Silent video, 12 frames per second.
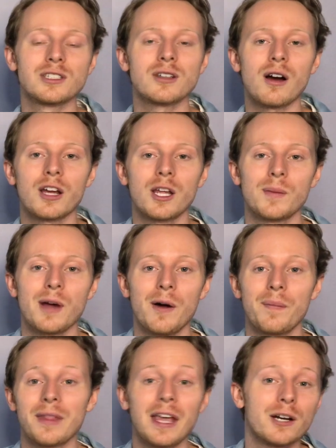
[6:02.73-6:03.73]
talking about
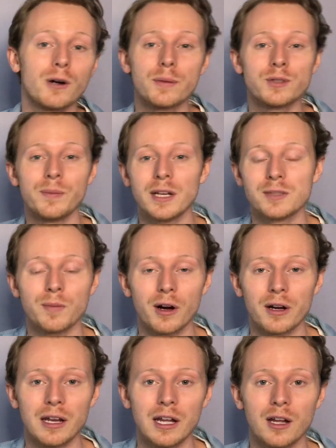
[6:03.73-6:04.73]
interruption-based
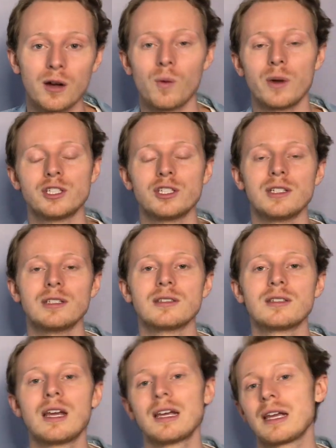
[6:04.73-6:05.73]
marketing, which is
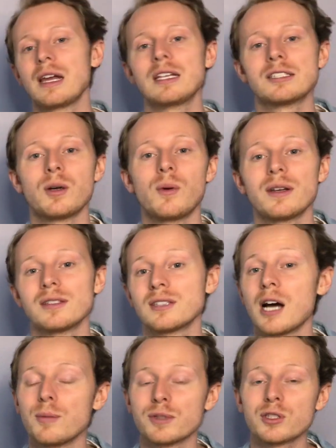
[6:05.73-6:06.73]
getting someone to
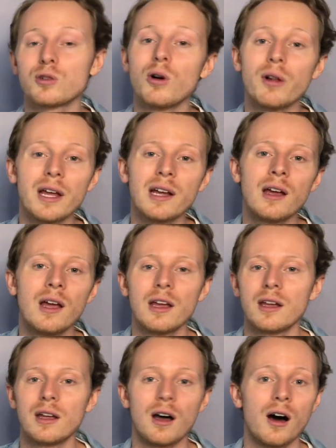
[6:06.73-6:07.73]
stop scrolling
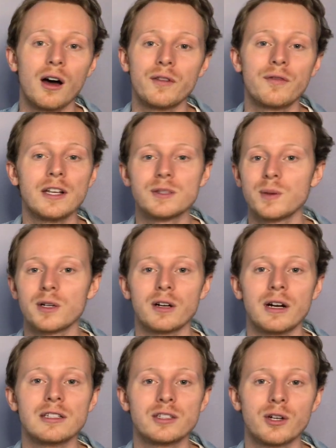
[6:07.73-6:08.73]
on Facebook or
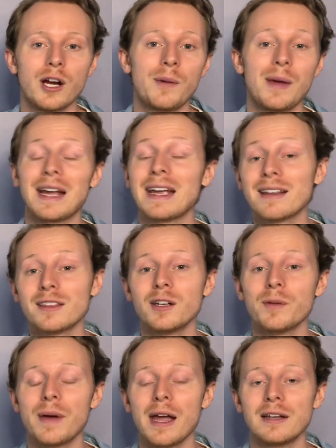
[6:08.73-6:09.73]
Instagram and get them to
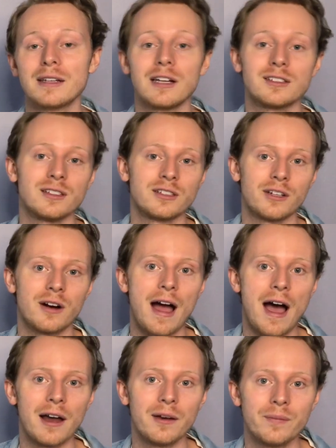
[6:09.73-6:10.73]
pay attention to your
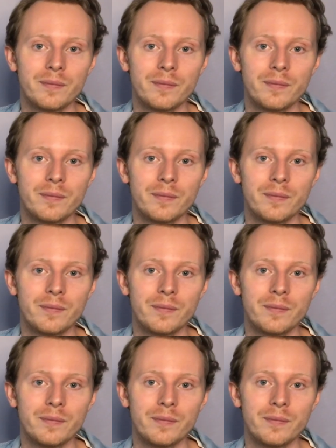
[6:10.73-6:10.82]
ad.